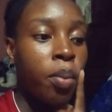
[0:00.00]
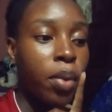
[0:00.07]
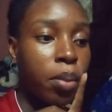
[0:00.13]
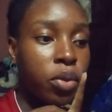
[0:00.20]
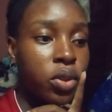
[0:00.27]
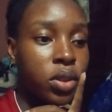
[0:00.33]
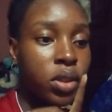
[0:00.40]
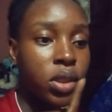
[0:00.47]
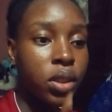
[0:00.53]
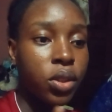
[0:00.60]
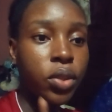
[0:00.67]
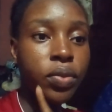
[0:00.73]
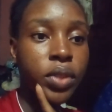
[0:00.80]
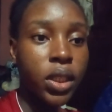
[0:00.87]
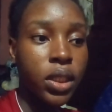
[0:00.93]
But I'm also thinking
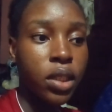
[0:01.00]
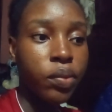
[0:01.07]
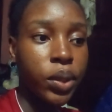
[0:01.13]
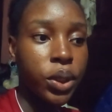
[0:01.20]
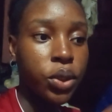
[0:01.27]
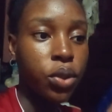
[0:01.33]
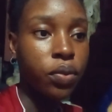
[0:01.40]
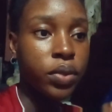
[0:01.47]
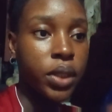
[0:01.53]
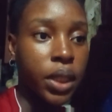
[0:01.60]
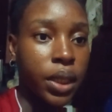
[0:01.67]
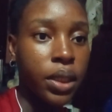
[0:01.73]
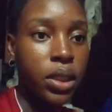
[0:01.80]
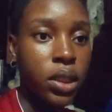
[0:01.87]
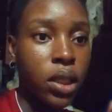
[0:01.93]
of taking advantage of
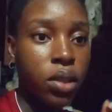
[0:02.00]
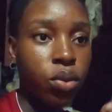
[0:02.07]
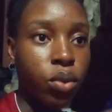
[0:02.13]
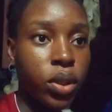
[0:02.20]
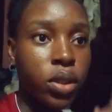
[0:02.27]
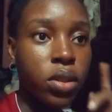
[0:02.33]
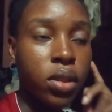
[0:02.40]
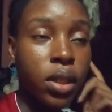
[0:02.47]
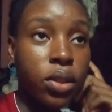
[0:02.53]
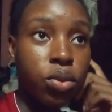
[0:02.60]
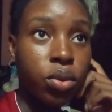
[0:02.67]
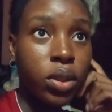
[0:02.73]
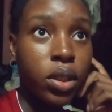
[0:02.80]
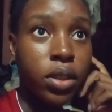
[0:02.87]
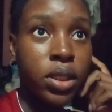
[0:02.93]
that and going to and
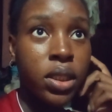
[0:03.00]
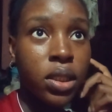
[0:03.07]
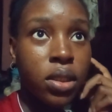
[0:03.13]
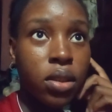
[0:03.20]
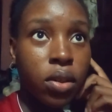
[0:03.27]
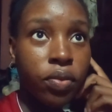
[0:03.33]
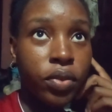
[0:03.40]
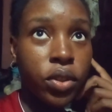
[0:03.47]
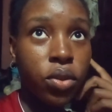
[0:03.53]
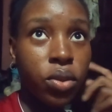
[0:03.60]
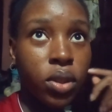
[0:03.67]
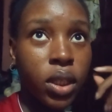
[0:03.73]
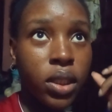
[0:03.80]
doing a sit down video.